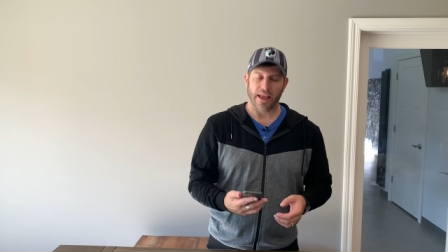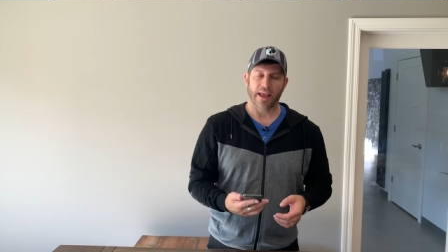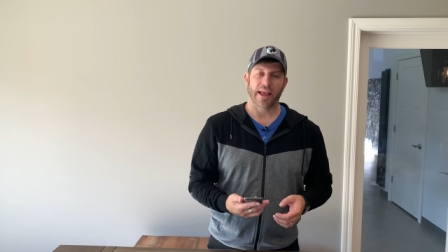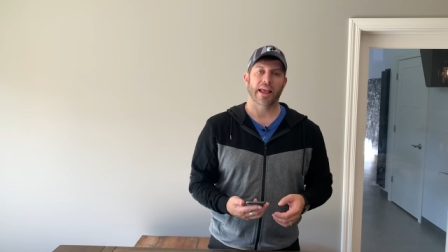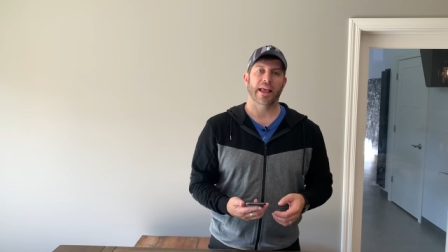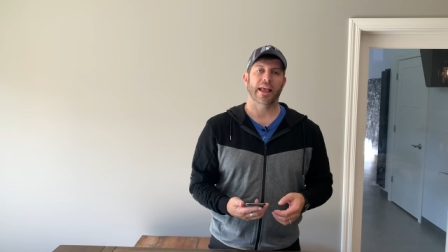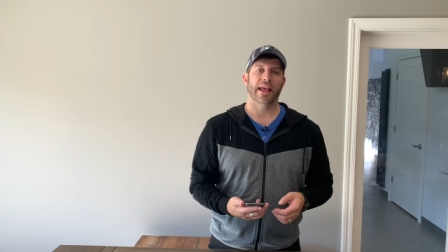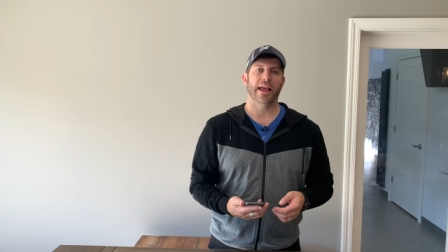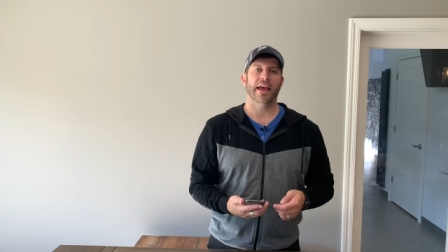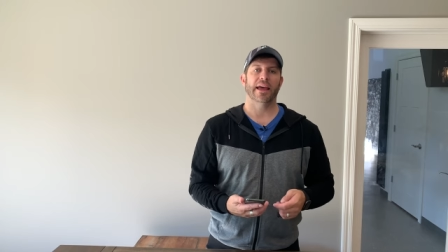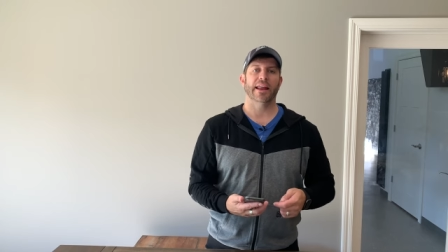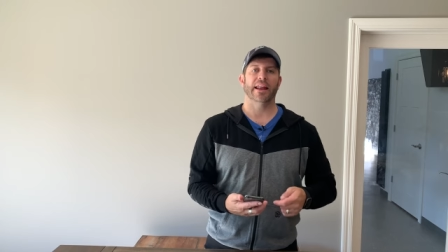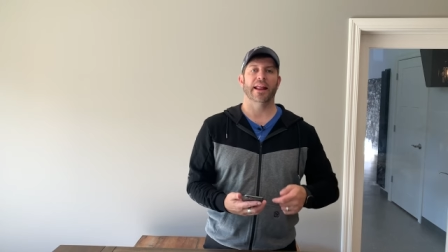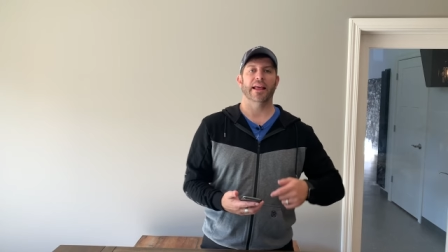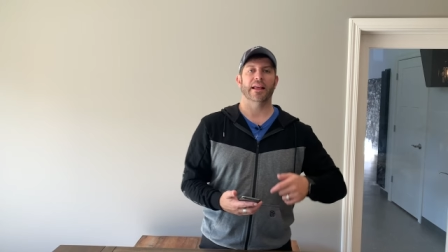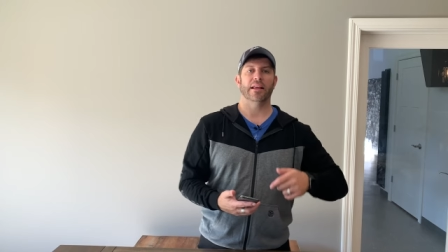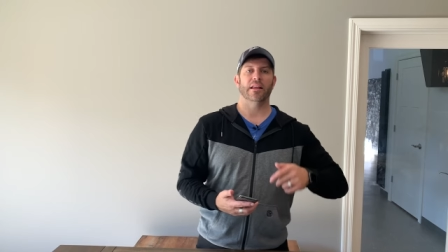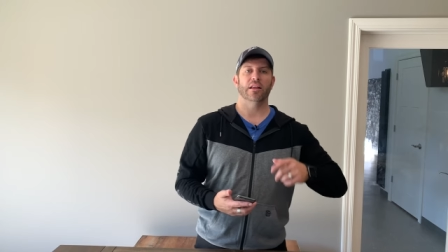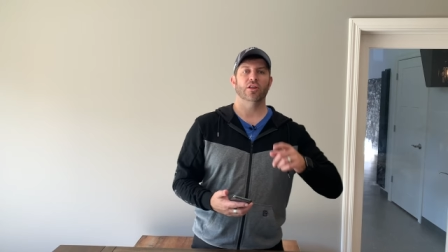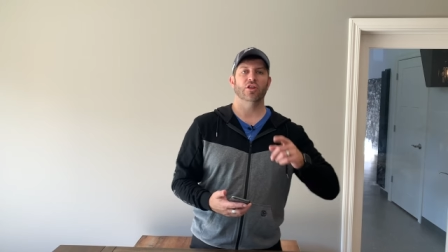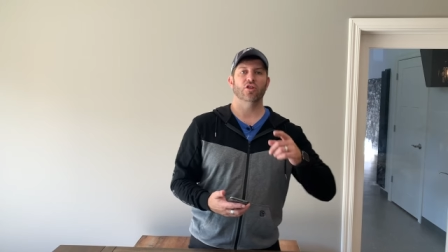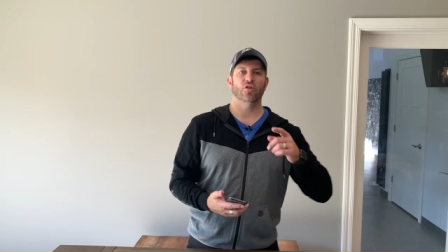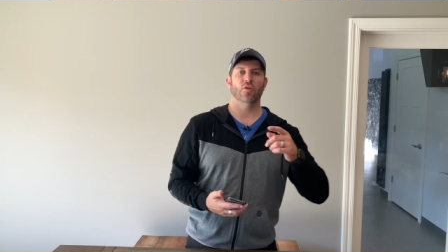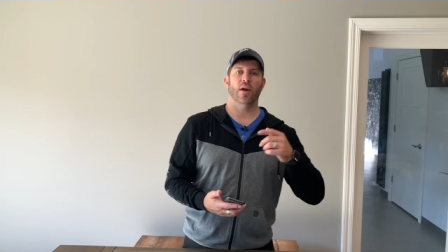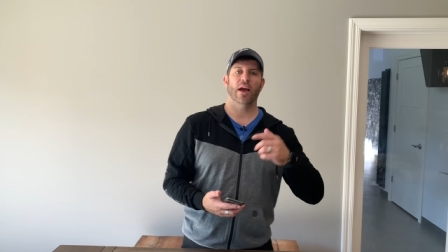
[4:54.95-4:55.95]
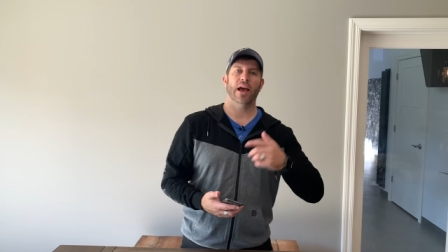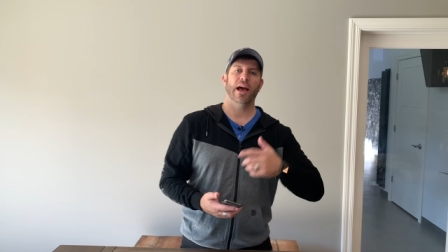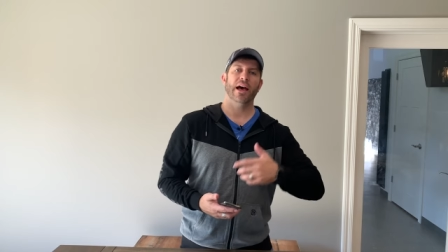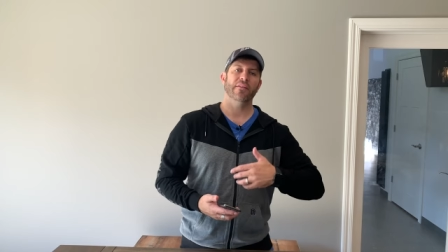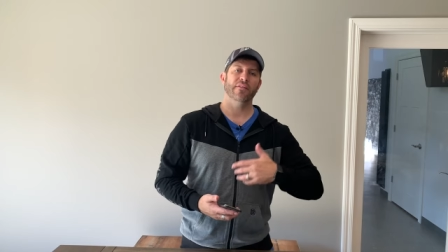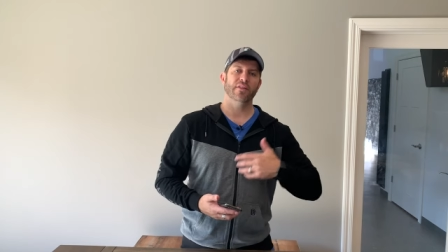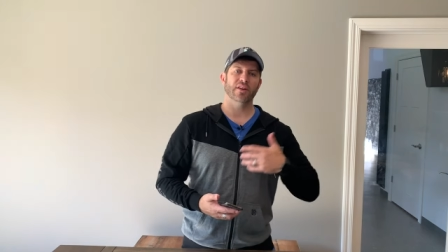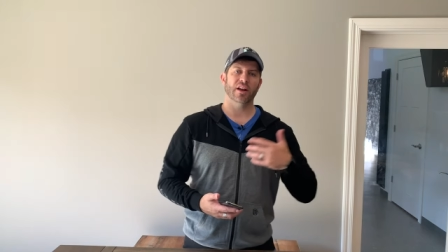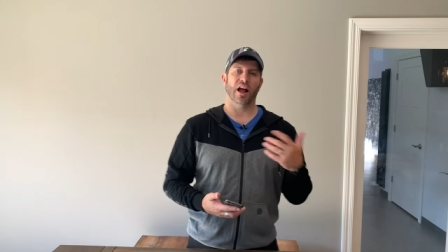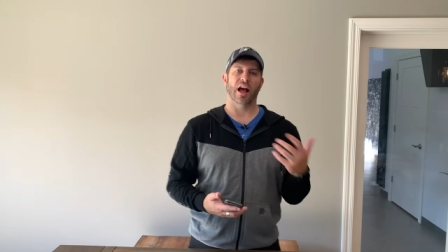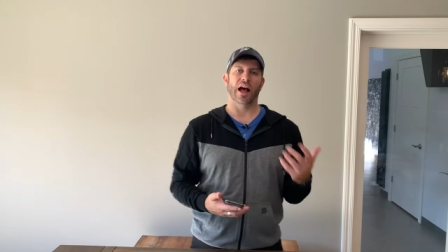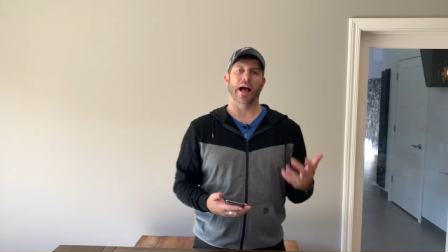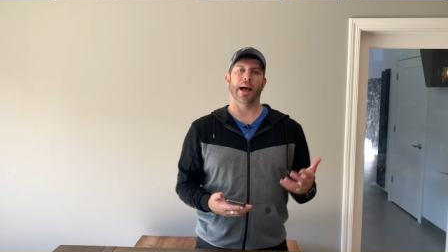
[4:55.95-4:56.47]
And you have
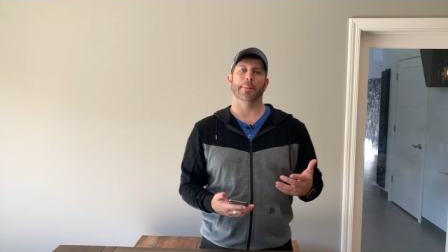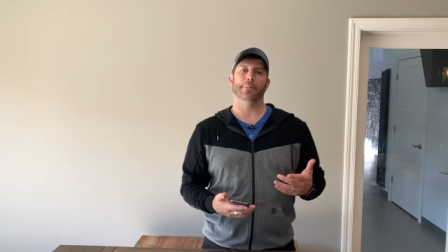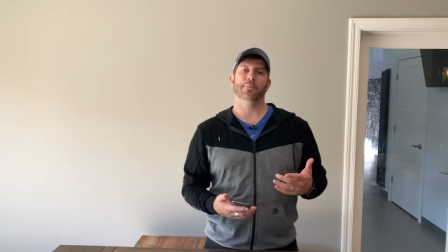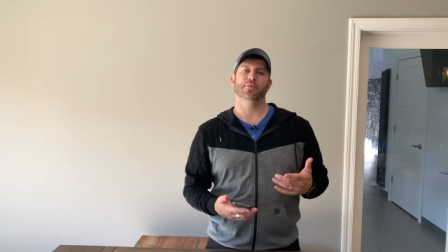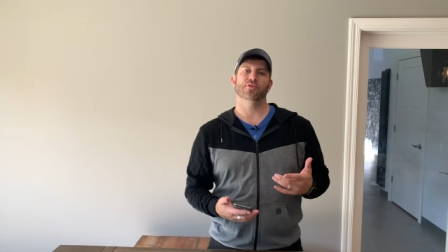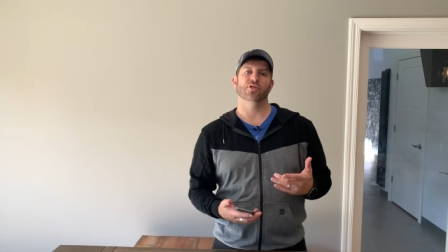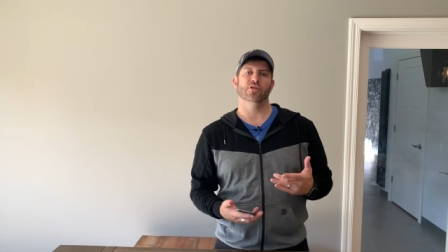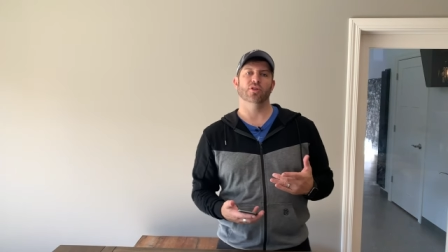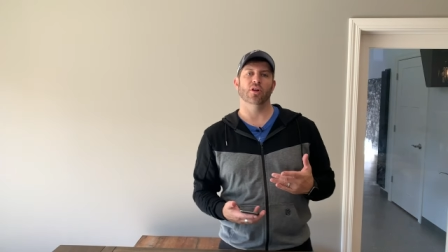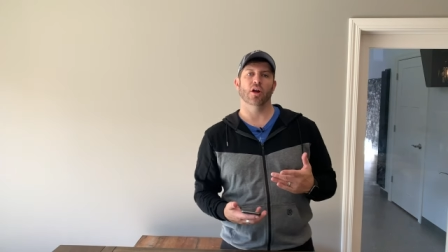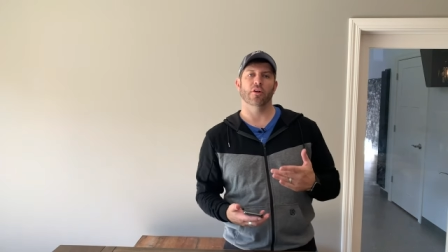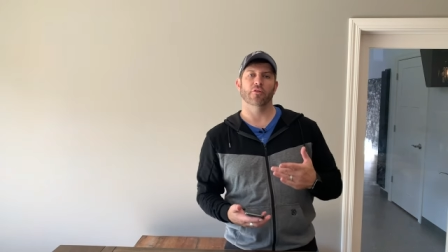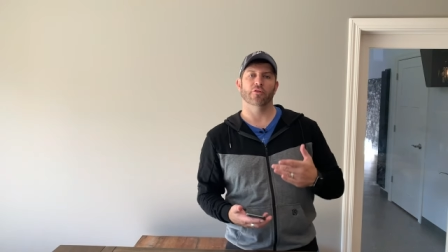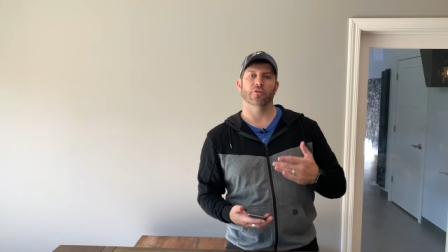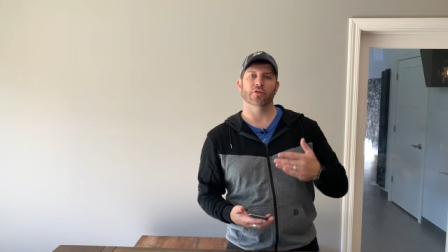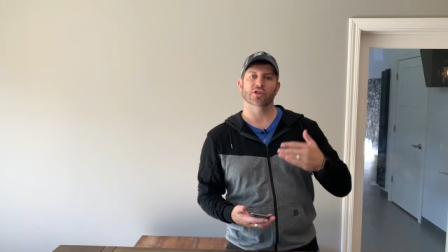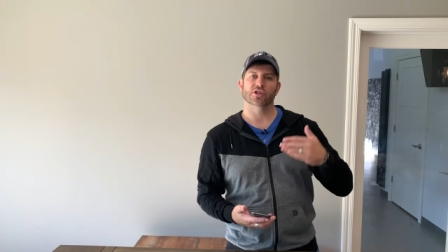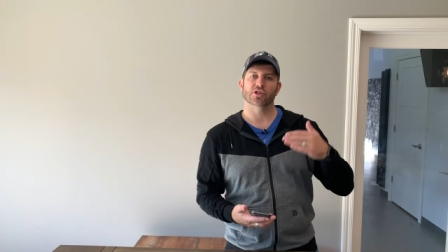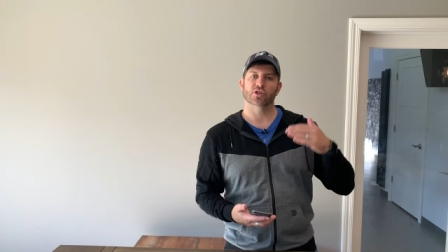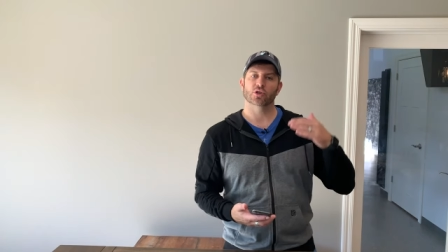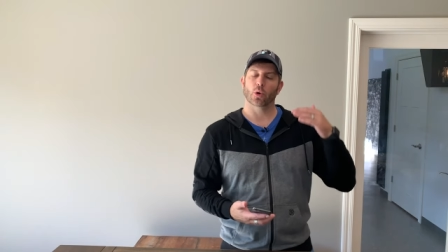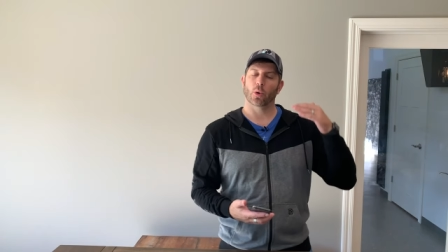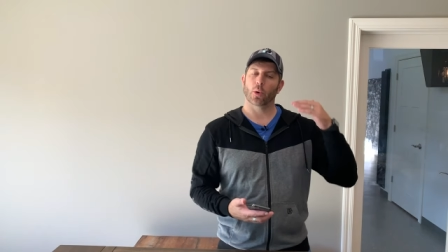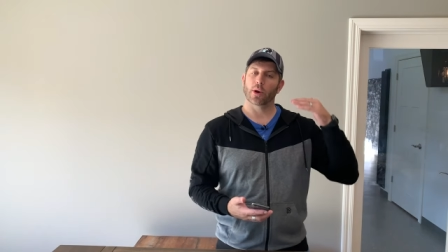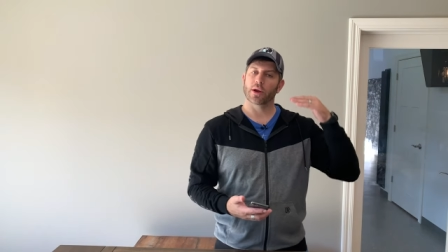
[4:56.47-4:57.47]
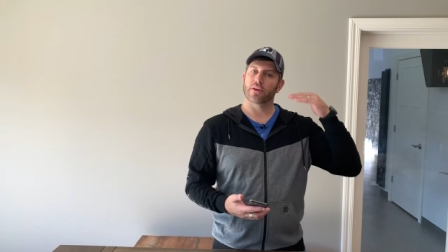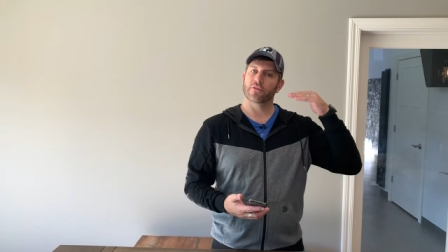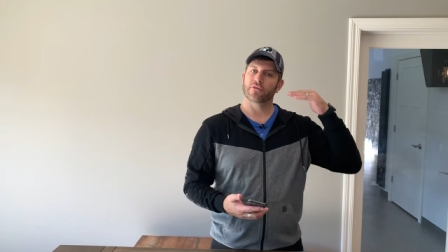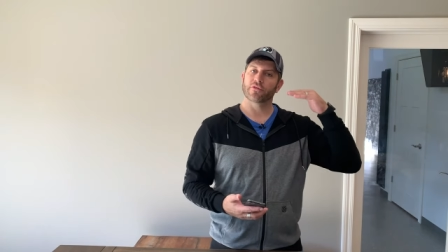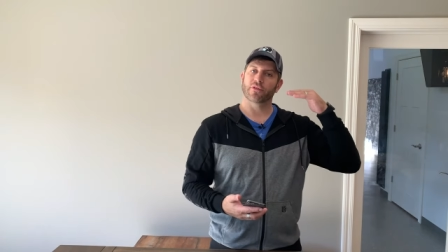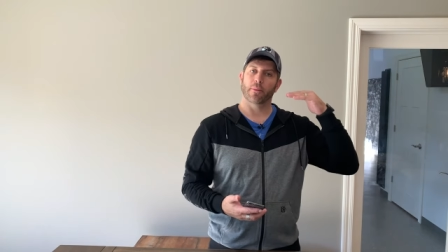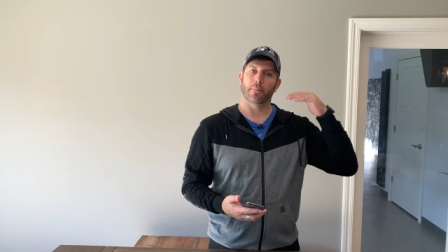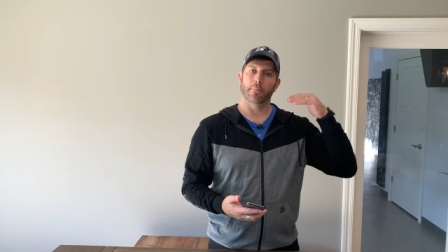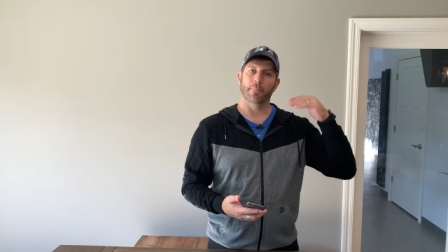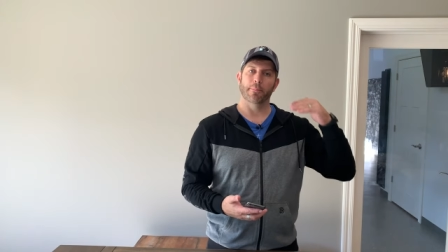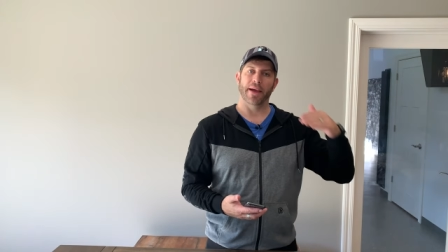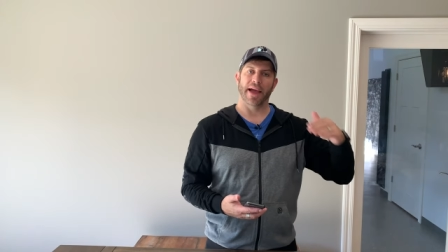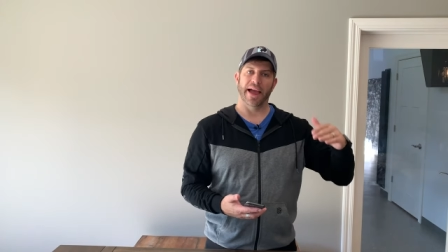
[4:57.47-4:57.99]
an option of restoring
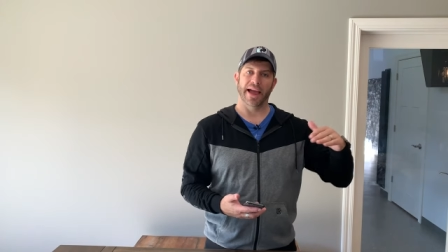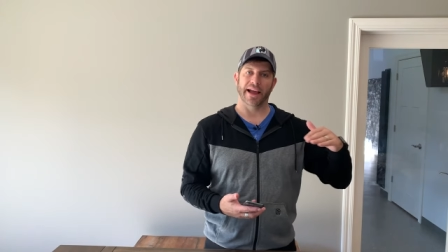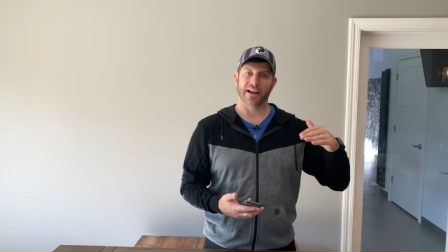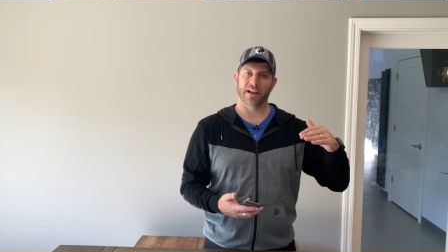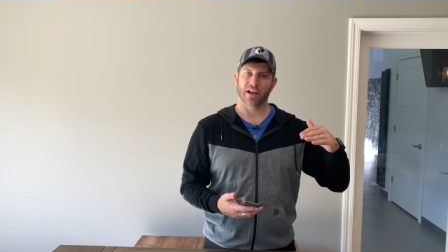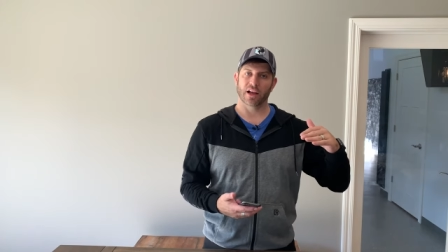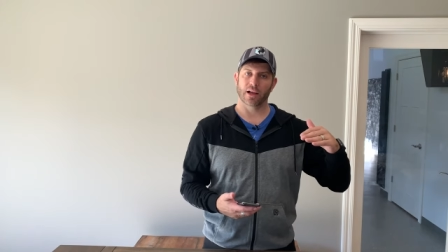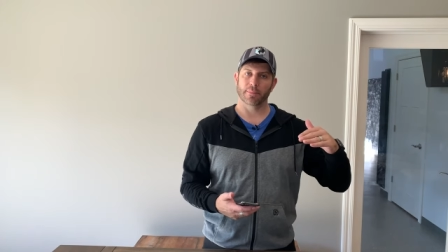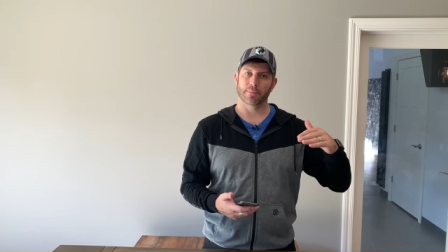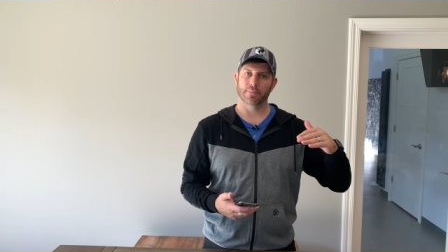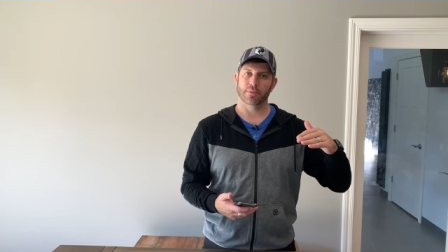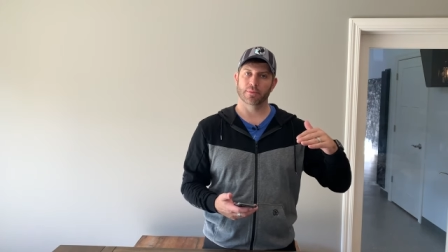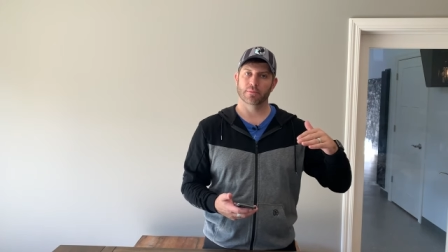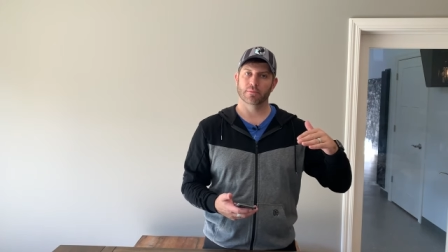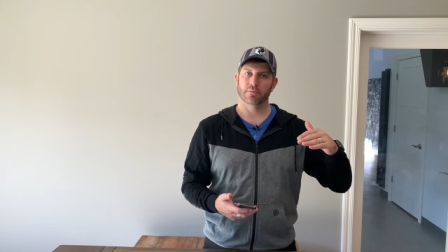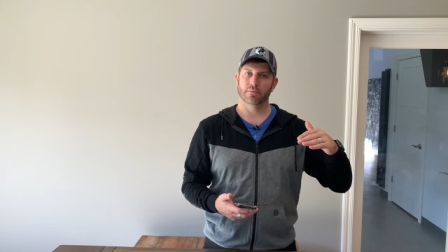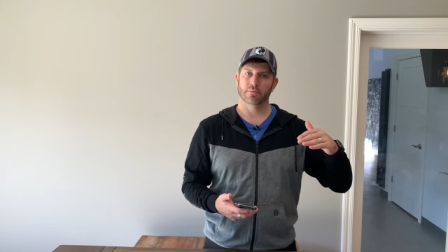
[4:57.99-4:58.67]
from backup